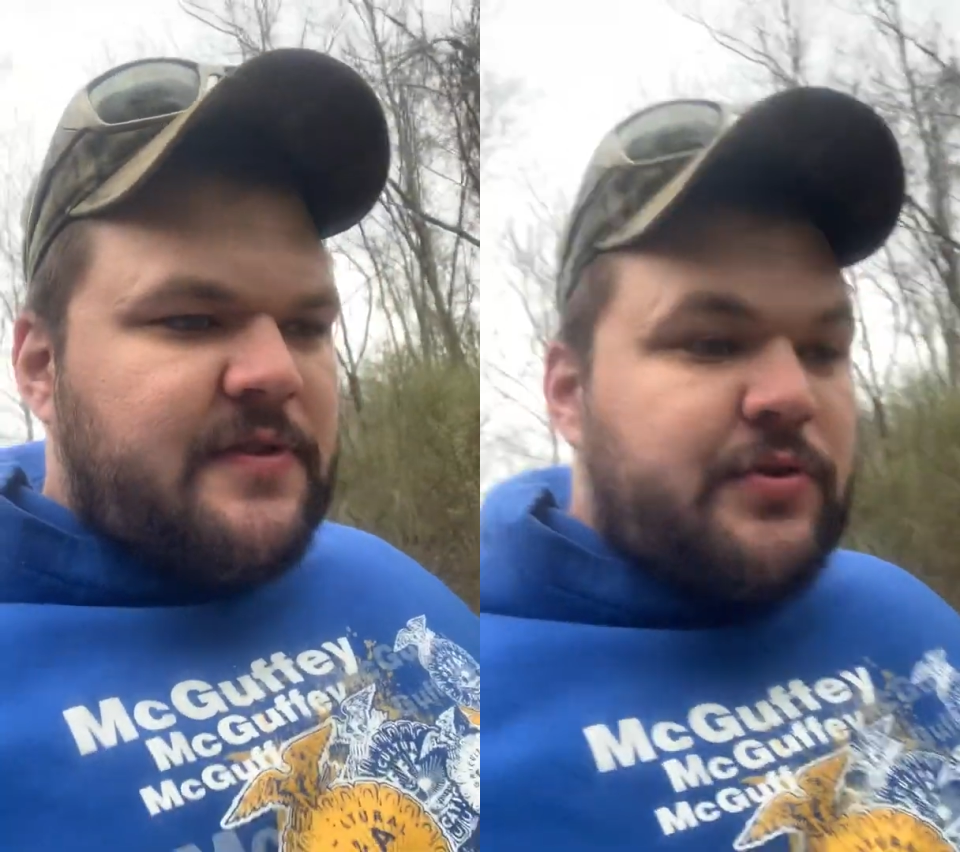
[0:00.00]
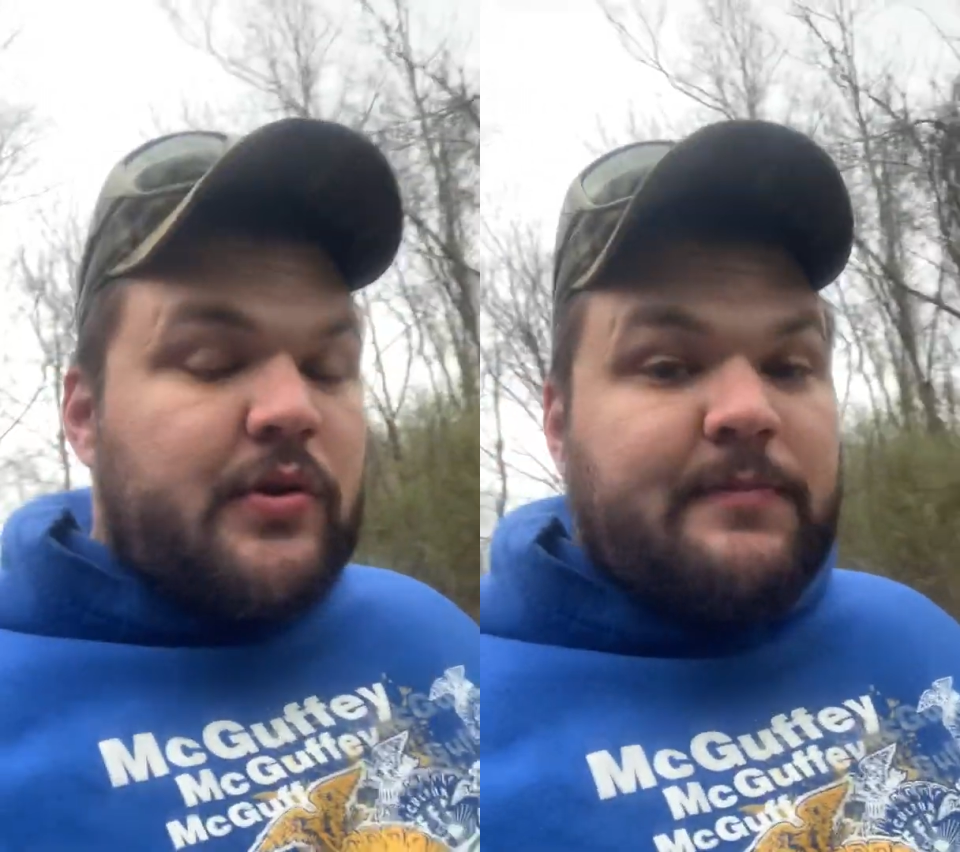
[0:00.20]

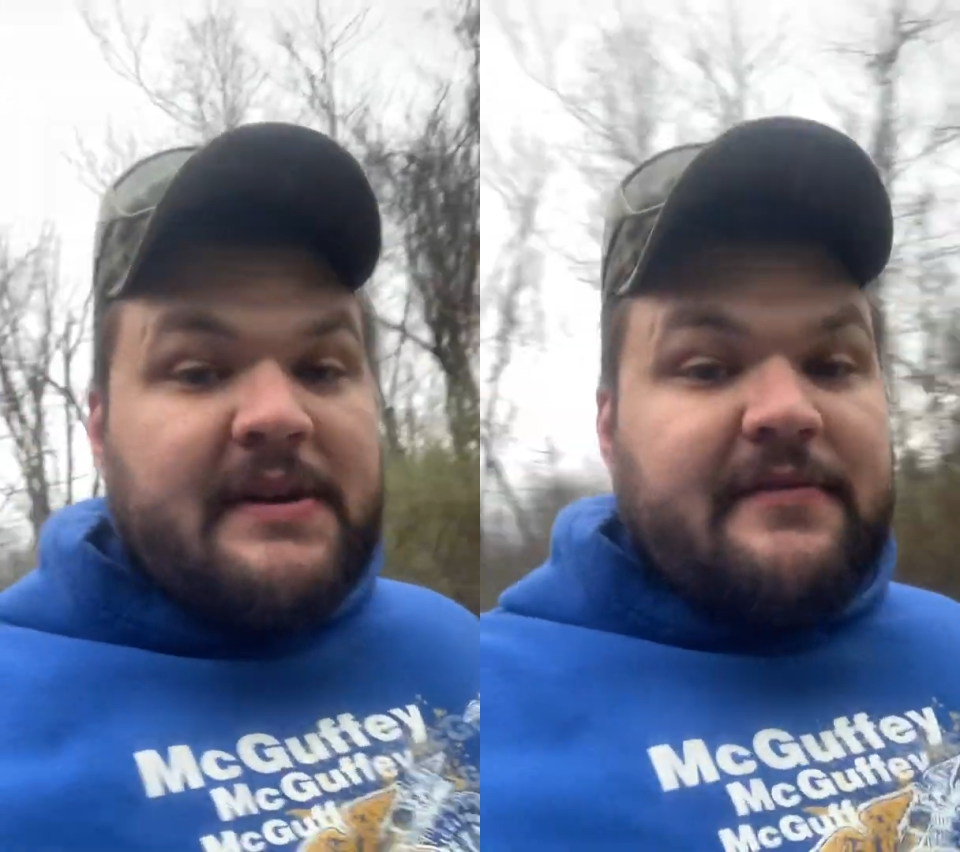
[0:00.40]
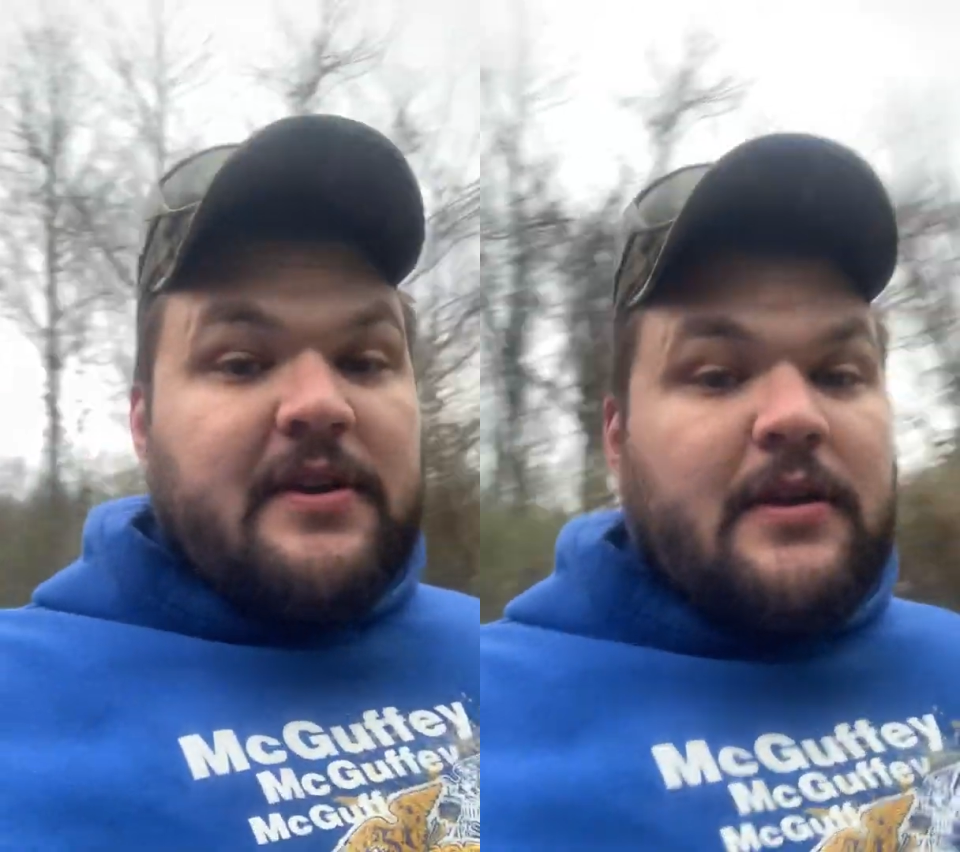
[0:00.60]
enjoyed
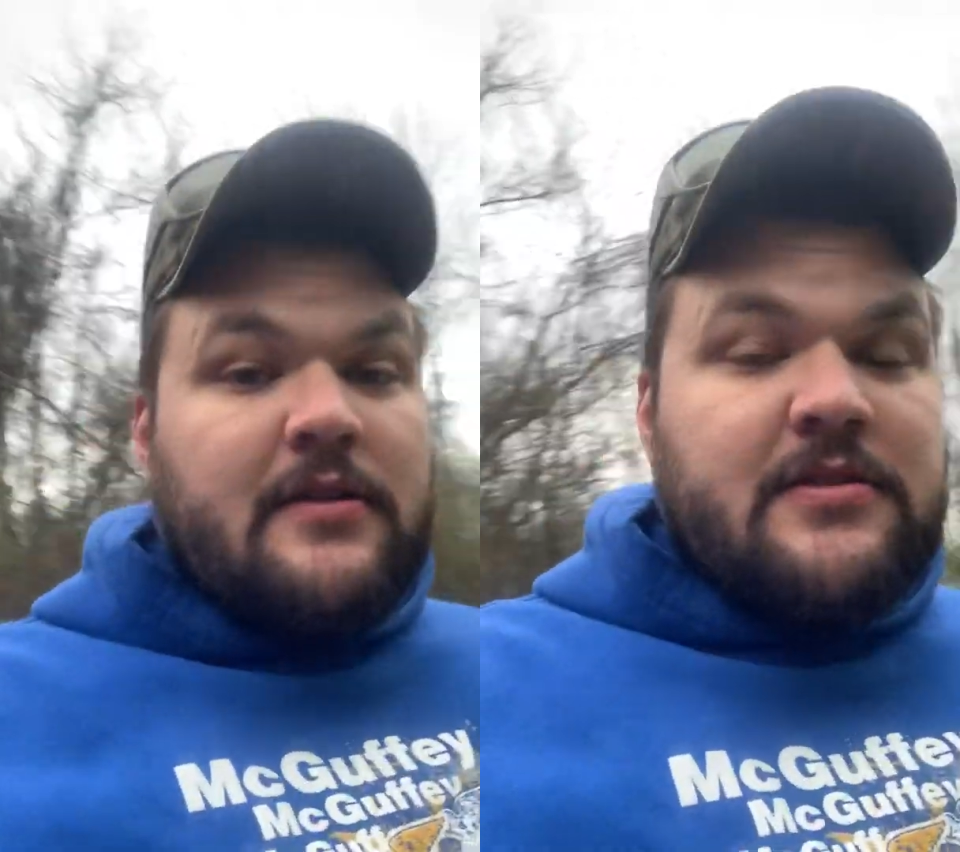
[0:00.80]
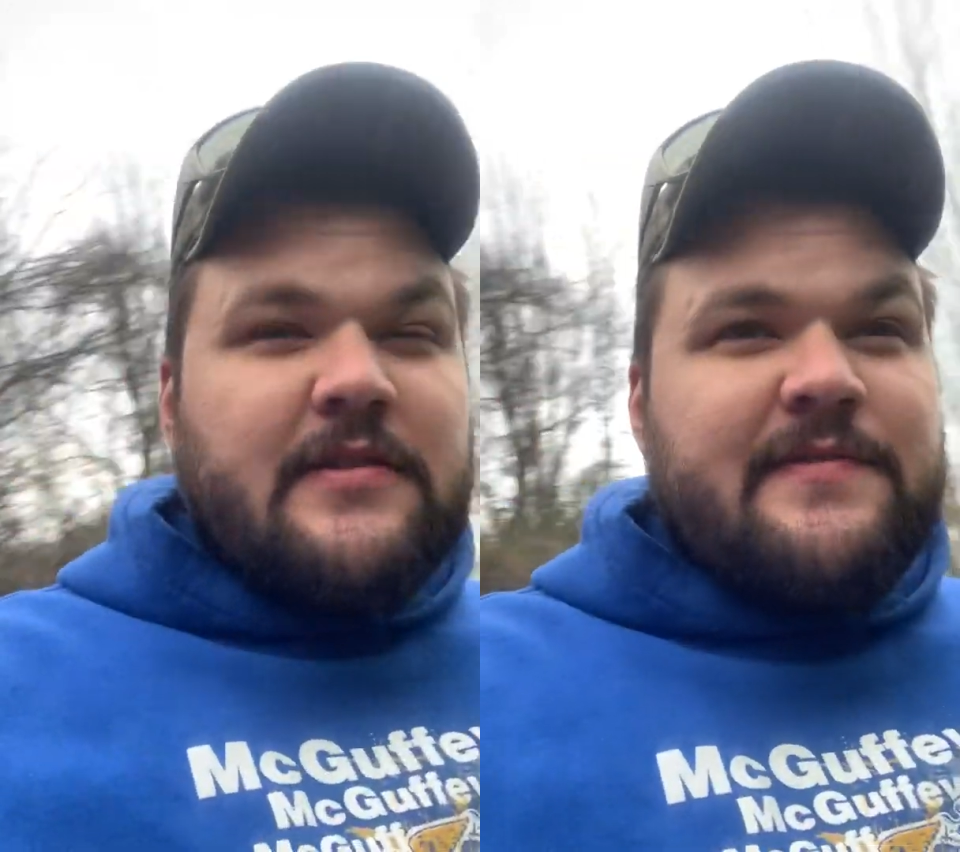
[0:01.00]
my video
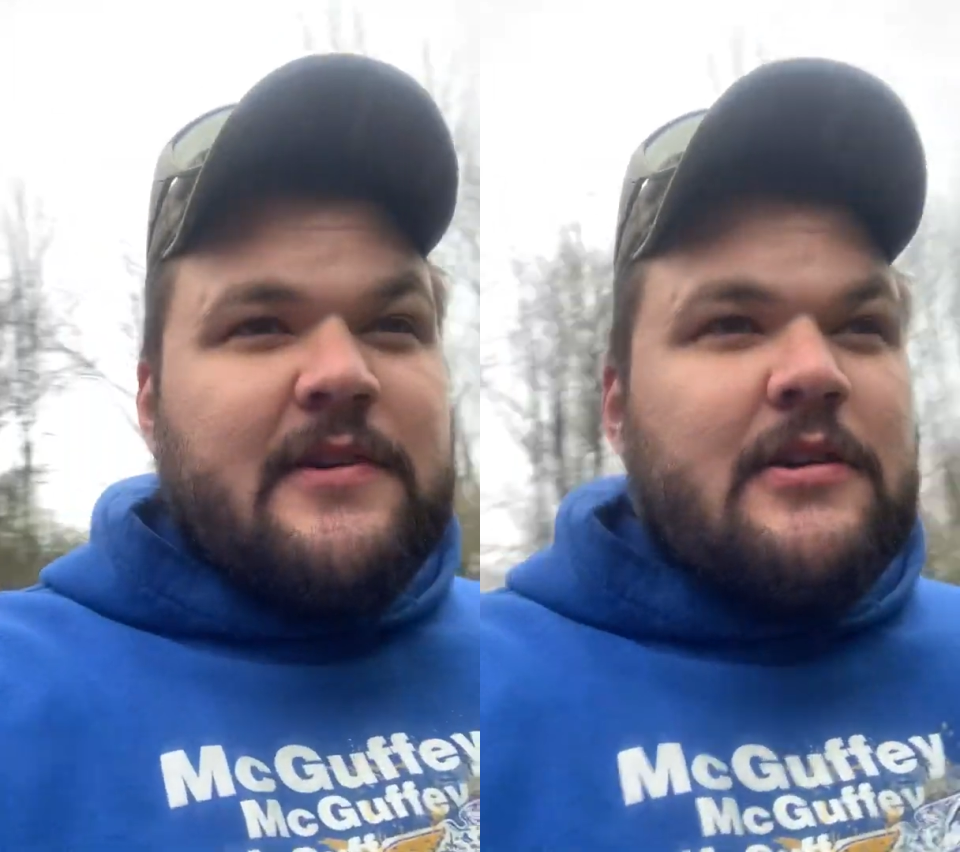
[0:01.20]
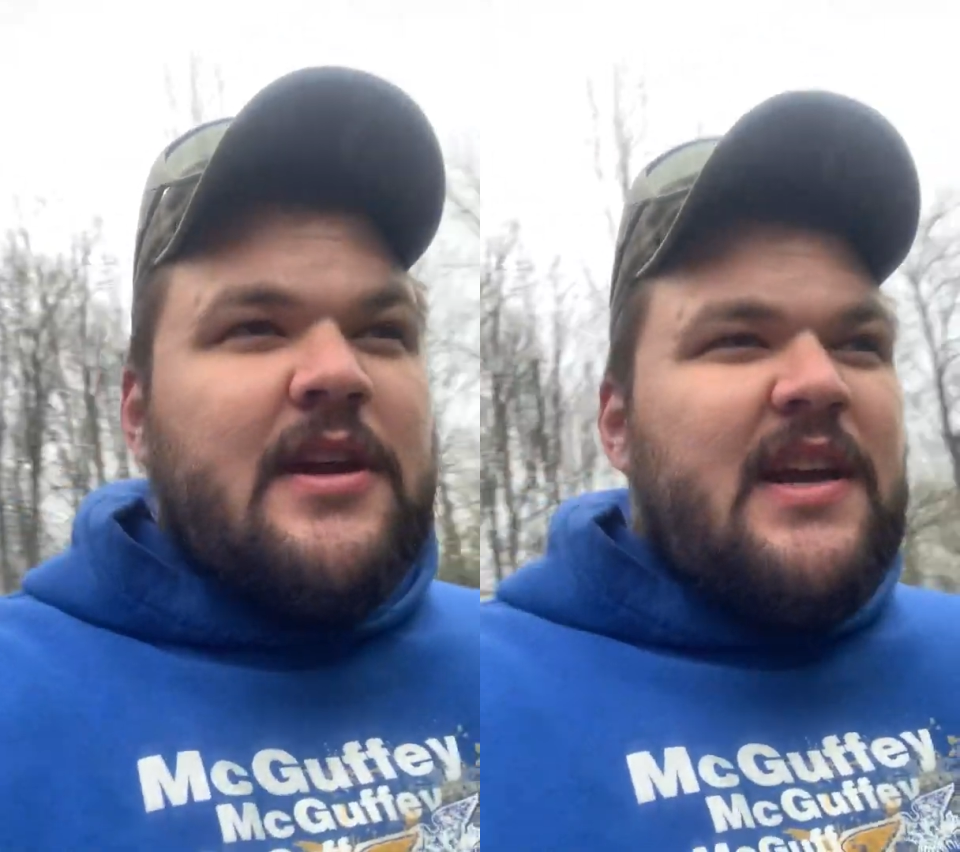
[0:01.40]
so
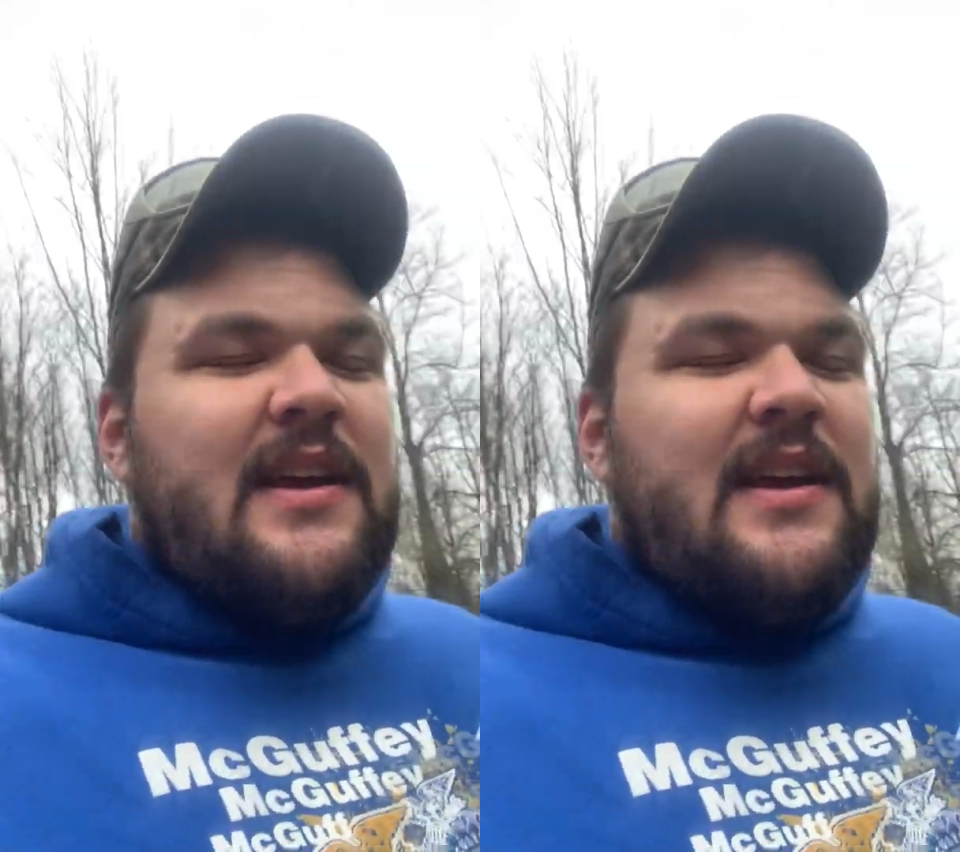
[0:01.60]
far.